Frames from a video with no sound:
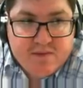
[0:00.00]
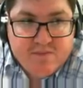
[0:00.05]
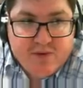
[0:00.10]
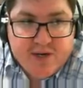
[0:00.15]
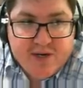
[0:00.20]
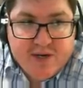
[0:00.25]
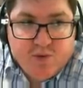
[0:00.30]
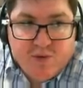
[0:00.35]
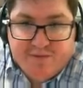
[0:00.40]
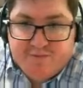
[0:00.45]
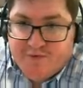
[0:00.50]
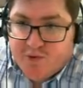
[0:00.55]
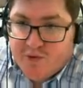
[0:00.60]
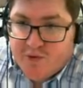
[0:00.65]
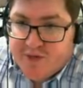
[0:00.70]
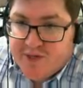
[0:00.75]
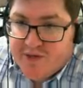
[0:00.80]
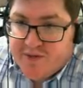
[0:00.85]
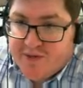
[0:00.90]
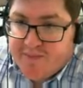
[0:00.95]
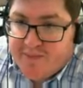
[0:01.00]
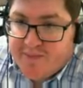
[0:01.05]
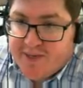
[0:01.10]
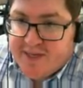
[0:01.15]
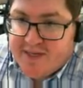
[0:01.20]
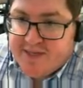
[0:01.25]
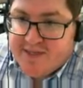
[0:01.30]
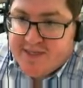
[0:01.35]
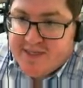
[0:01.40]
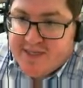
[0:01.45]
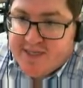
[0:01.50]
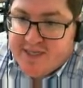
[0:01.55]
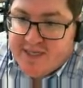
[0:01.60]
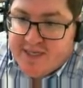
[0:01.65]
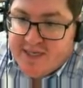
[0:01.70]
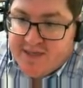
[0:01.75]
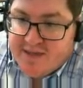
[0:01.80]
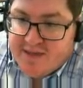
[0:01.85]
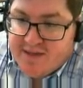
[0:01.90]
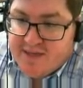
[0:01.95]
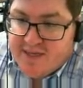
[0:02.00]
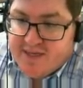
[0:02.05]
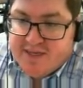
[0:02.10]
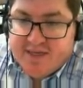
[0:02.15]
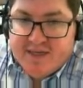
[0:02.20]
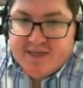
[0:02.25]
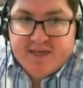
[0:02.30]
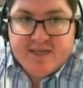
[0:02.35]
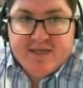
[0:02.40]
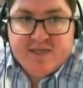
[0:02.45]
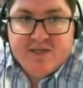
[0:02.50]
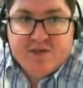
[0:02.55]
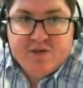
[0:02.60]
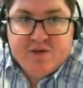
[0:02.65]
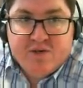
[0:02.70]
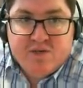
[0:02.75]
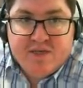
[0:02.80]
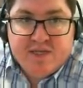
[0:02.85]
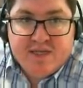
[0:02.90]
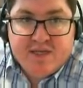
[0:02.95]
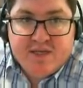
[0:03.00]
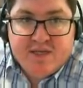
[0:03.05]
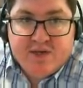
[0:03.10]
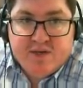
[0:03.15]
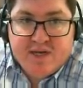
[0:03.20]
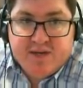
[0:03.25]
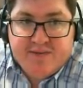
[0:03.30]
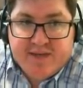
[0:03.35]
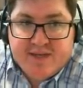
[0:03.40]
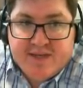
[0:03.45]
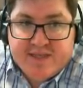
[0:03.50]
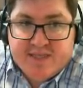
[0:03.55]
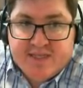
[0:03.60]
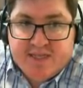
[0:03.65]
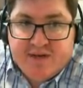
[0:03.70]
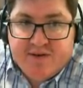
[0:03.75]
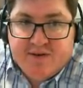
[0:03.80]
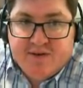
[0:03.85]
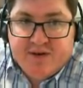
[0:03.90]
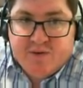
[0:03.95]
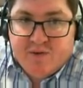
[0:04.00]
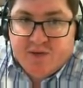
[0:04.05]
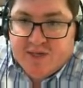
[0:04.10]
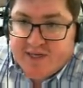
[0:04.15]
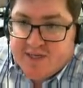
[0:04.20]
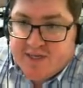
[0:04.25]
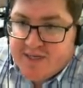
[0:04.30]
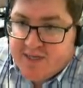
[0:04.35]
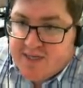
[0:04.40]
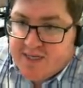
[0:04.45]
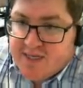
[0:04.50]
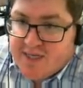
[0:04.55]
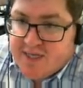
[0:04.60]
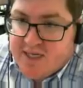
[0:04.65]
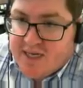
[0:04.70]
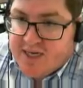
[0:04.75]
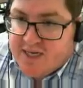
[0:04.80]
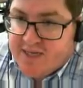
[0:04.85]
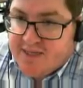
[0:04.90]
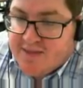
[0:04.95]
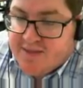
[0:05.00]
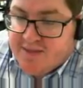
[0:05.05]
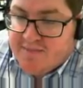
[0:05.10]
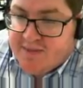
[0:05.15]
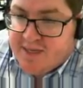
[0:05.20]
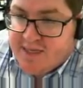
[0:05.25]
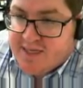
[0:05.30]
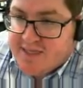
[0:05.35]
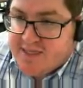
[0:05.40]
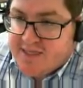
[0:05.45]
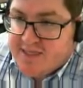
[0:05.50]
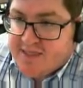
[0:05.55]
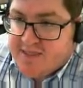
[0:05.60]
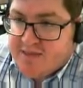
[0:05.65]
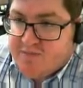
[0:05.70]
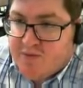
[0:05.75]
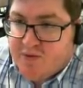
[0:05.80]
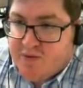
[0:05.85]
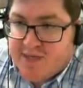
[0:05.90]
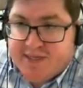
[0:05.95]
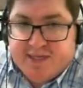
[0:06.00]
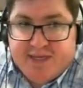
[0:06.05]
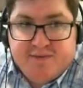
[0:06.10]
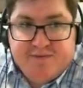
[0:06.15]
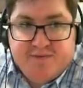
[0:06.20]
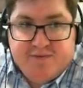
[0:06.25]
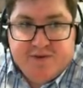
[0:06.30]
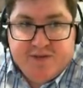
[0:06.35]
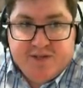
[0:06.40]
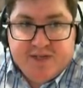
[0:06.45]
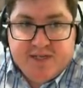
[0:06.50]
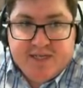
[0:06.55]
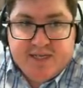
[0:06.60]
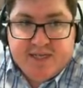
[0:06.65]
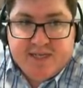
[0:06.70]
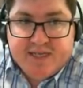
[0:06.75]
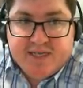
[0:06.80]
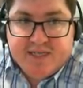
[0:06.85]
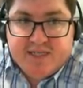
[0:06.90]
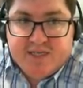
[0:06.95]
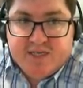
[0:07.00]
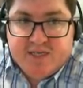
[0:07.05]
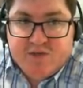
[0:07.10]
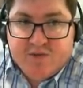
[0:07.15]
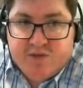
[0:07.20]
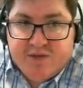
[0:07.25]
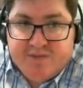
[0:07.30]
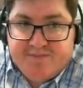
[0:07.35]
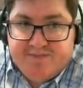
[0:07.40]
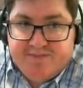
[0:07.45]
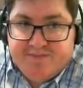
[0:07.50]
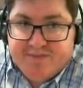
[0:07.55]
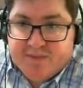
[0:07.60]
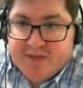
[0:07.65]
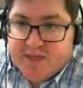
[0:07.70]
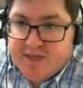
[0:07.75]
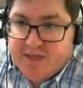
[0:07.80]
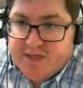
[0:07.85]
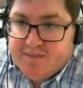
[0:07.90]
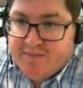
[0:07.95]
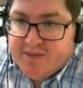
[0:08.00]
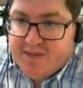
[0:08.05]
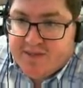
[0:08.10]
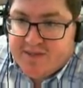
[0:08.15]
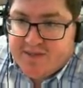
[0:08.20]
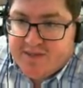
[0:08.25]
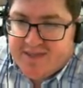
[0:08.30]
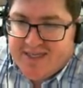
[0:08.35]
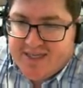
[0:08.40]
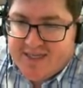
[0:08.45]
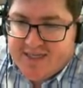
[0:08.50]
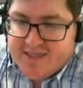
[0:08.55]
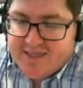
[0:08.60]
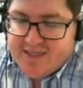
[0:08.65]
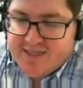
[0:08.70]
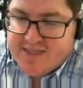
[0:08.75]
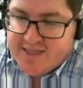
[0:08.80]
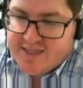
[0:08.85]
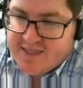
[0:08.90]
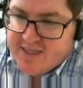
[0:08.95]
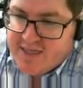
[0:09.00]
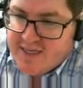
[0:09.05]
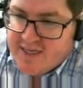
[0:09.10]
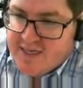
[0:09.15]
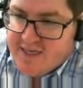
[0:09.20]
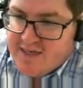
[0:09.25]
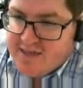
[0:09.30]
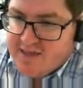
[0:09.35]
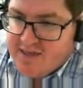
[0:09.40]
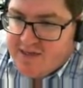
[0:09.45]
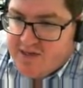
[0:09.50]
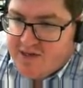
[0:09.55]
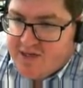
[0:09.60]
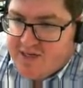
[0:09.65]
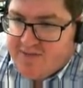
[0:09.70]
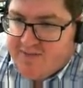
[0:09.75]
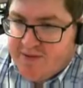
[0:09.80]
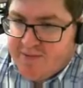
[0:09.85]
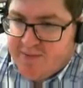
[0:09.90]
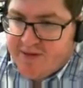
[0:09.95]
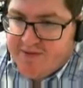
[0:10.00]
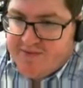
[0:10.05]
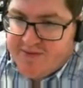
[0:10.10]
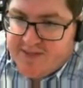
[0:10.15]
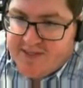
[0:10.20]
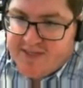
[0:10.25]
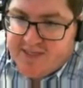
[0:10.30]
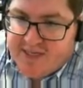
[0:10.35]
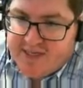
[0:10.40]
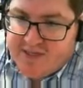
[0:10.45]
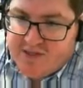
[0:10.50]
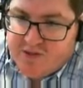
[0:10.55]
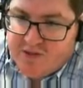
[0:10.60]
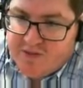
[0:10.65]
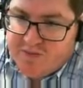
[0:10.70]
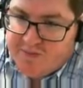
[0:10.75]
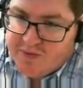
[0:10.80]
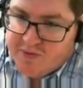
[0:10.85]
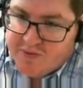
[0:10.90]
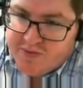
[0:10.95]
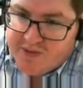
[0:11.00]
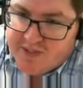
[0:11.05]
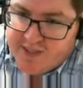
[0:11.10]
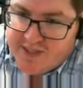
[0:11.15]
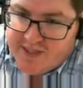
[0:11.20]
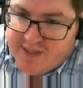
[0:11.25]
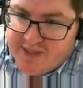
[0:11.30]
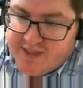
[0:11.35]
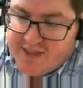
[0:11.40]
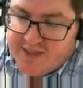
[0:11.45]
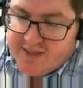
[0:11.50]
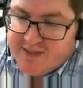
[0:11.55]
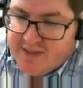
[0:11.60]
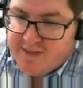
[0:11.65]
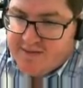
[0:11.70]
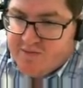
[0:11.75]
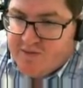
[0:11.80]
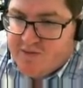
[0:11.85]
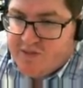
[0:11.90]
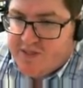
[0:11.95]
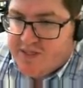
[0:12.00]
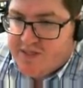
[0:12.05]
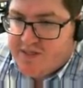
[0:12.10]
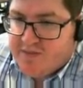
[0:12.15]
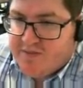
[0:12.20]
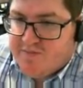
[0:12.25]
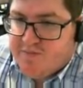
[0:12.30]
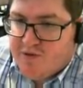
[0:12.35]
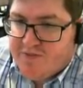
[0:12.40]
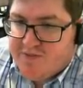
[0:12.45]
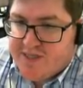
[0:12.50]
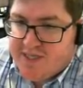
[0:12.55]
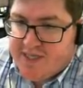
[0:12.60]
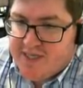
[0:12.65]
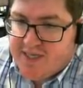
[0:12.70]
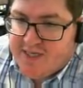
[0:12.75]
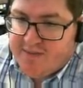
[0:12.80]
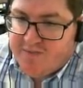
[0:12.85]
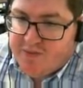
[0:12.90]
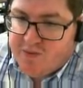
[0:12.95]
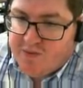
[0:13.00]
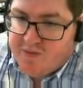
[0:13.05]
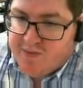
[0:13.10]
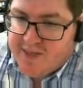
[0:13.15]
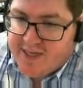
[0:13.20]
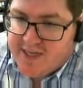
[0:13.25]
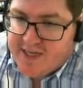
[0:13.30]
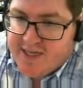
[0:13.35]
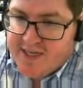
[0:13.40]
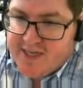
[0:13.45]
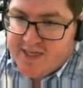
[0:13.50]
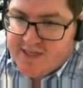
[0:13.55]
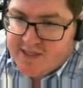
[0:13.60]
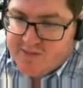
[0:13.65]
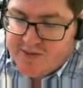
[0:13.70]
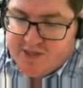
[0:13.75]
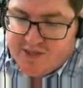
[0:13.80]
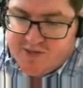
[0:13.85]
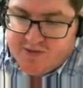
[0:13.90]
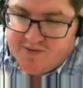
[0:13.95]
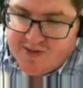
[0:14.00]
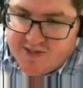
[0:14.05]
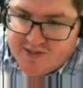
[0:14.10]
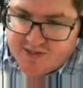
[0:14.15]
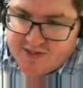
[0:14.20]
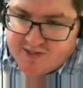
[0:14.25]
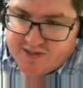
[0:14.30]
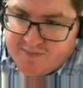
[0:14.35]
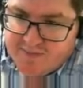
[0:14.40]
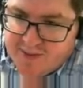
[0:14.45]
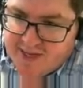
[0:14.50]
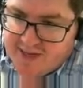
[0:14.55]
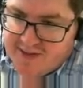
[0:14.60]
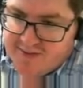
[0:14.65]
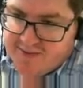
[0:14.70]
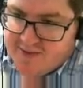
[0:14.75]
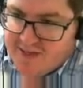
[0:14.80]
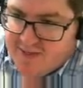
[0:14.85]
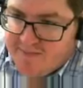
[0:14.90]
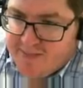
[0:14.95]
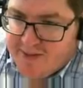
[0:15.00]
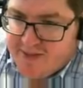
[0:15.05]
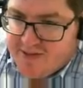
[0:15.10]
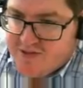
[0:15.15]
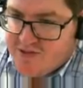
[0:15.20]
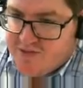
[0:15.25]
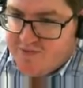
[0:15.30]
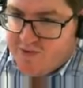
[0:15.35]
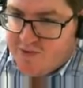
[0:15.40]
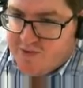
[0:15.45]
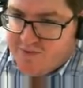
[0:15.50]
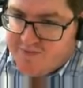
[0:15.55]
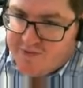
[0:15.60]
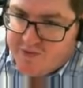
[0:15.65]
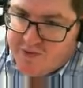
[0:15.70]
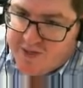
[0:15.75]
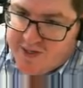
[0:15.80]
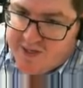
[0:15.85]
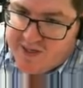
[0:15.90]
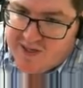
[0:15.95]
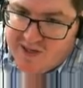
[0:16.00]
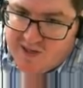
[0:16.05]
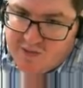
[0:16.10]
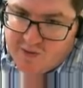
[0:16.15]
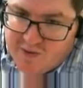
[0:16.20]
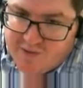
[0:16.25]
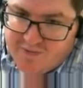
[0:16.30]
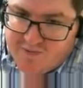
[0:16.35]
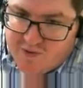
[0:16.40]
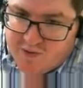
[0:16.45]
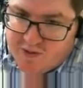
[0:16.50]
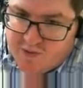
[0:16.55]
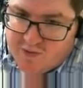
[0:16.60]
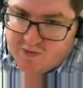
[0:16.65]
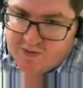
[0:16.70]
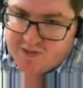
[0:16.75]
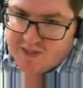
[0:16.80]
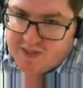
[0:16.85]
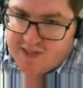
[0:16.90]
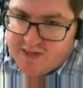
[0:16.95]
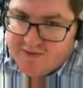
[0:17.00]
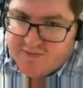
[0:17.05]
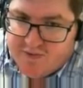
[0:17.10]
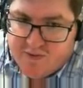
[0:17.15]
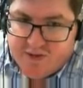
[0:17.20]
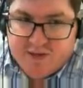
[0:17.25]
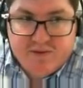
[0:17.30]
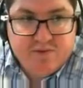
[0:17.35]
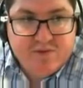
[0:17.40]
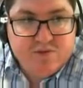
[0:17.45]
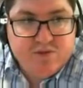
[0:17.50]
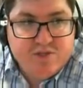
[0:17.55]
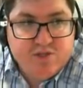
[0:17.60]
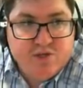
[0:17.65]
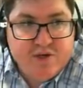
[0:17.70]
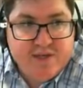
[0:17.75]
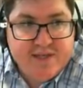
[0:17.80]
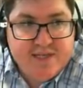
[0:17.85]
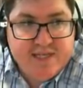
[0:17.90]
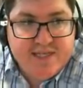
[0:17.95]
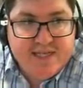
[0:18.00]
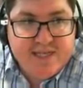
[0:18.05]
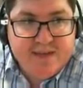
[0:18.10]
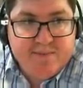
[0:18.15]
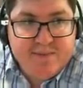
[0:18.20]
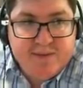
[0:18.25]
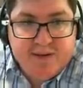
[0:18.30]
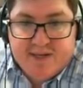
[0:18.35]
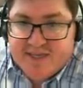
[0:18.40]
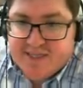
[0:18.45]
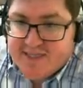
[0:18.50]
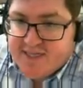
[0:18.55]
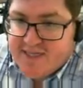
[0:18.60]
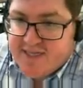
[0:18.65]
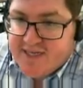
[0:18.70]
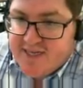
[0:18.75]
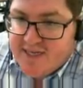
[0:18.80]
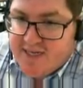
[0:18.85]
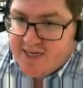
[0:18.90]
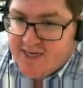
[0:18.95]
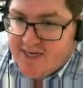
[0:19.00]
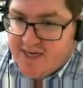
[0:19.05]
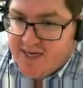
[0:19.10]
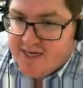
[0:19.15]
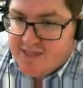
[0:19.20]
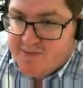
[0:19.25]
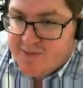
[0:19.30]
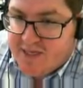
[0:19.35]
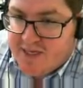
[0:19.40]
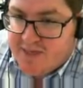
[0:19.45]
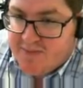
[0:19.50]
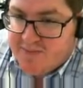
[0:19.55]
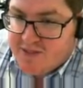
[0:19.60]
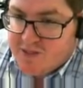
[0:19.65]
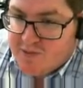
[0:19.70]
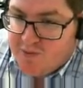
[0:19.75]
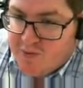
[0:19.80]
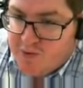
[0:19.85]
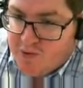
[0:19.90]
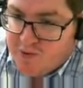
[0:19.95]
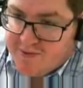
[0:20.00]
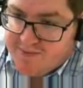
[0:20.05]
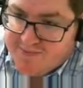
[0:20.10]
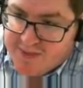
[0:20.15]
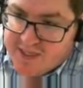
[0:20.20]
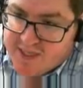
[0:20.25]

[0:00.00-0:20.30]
break 140 on the pound, then you could have that scenario where the market does break down further and continue on. But I think it's you've got to the benefit of the doubt to the bulls here, and that was just a profit-taking pullback, especially with things like the pound there. Bounced off 140. 140 was the level that was struggling to get past, and now it's become the support.